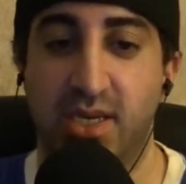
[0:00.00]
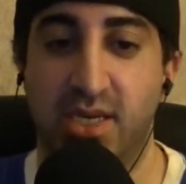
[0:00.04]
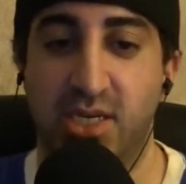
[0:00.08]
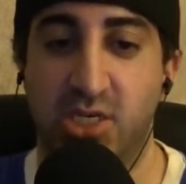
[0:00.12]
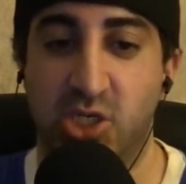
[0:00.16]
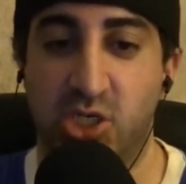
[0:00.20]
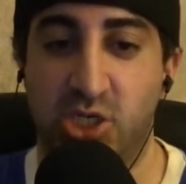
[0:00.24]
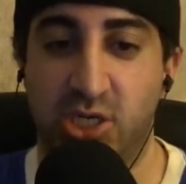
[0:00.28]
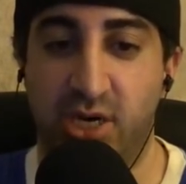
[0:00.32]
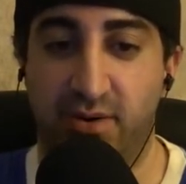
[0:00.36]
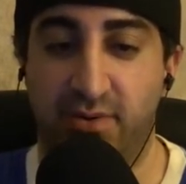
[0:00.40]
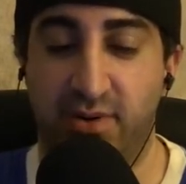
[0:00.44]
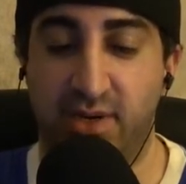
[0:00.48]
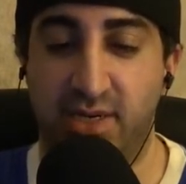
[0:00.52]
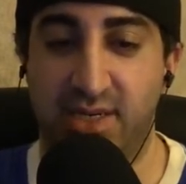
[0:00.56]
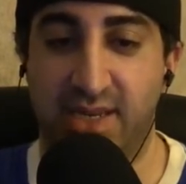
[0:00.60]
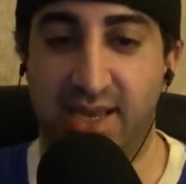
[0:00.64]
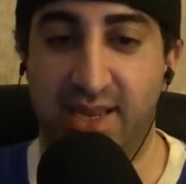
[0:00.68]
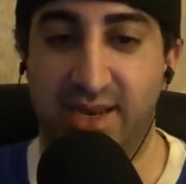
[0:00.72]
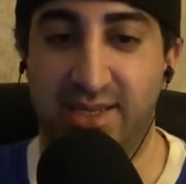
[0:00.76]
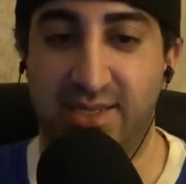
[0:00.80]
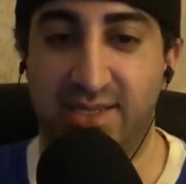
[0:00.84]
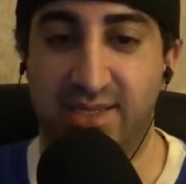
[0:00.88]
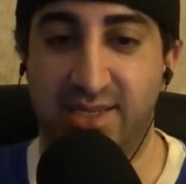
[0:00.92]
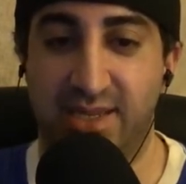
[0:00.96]
Sharon
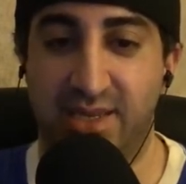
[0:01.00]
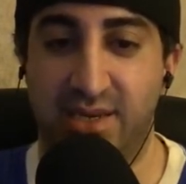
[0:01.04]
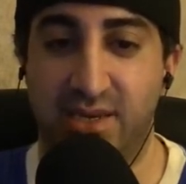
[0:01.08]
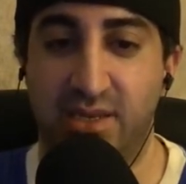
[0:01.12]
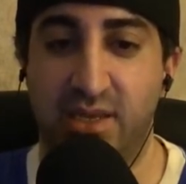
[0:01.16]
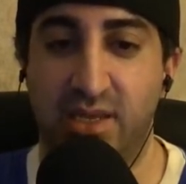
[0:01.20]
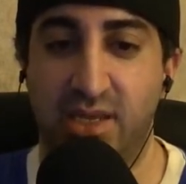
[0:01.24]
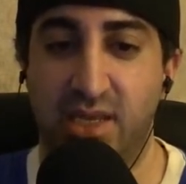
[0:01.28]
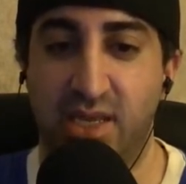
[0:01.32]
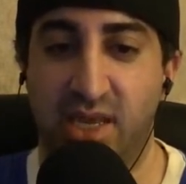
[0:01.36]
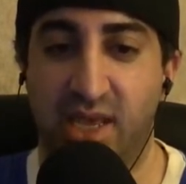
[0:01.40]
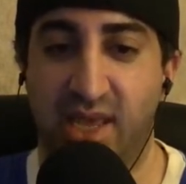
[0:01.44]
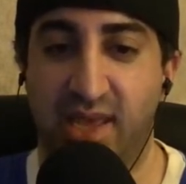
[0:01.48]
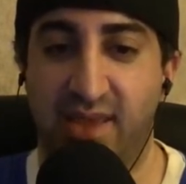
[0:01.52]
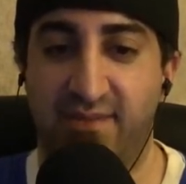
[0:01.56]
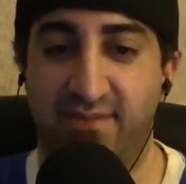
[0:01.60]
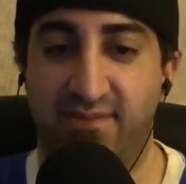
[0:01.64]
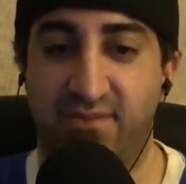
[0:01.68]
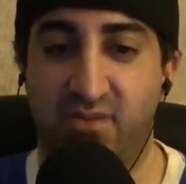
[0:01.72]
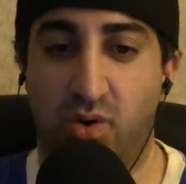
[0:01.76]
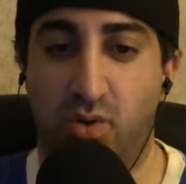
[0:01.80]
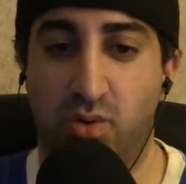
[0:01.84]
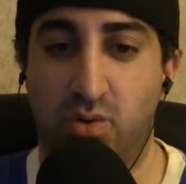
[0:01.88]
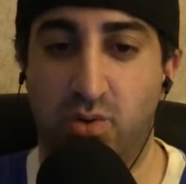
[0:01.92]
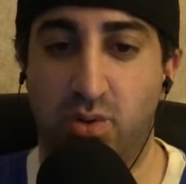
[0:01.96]
Tennison, a
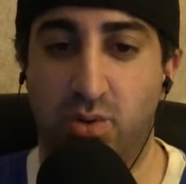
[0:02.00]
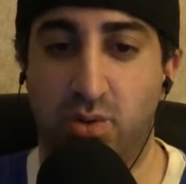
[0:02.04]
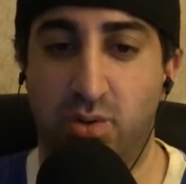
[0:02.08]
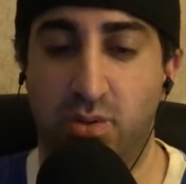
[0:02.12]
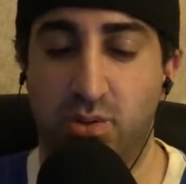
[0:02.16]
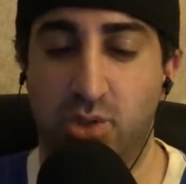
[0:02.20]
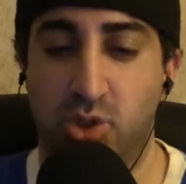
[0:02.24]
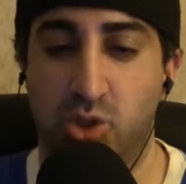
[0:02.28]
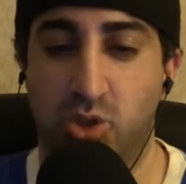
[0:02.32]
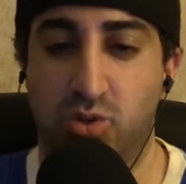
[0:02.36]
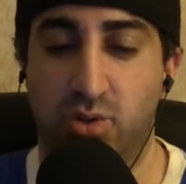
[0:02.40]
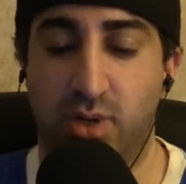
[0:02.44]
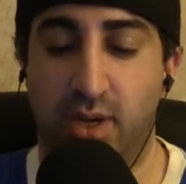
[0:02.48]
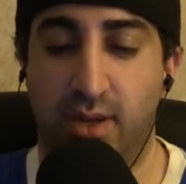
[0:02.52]
vocal,